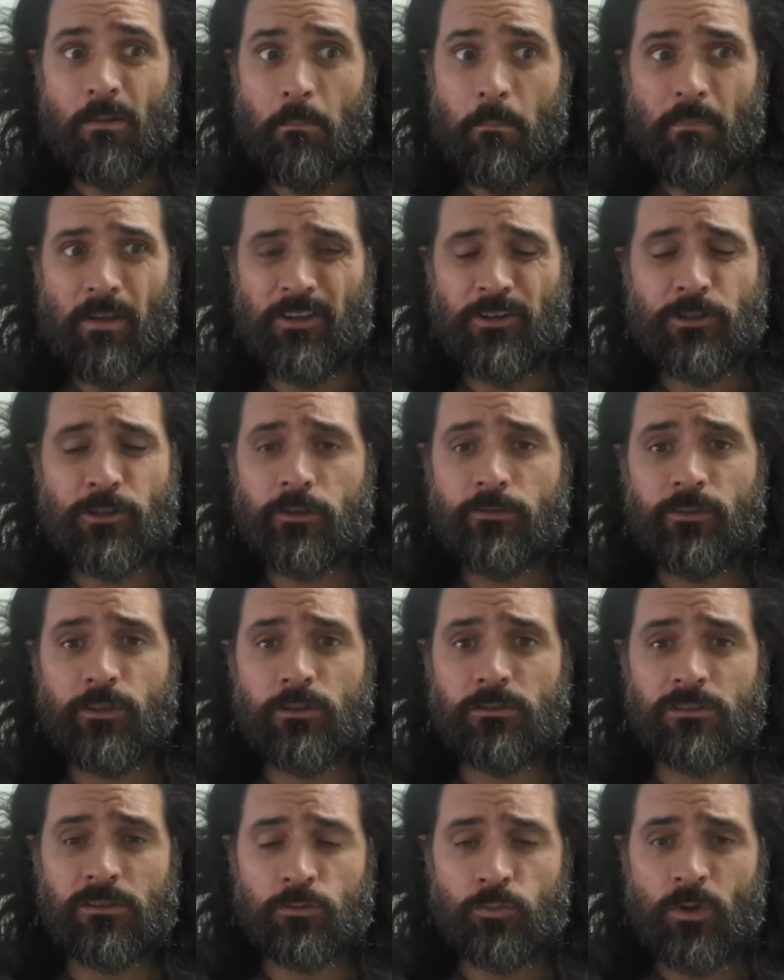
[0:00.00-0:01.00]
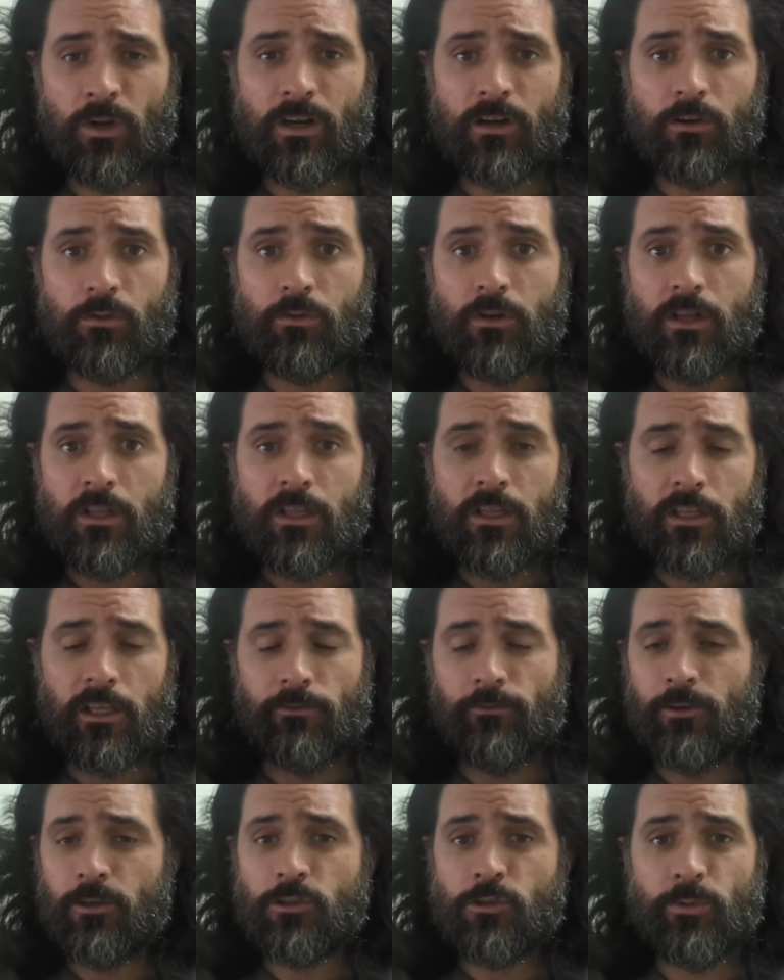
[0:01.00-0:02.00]
interviews as well,
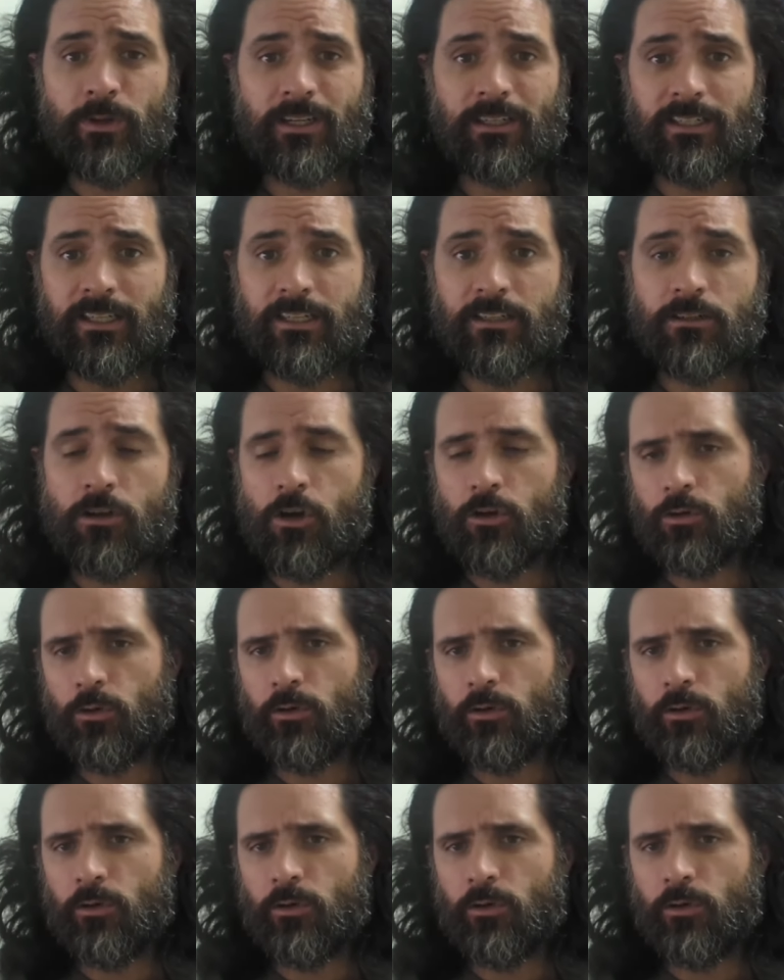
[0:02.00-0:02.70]
if you're doing Leet-Code or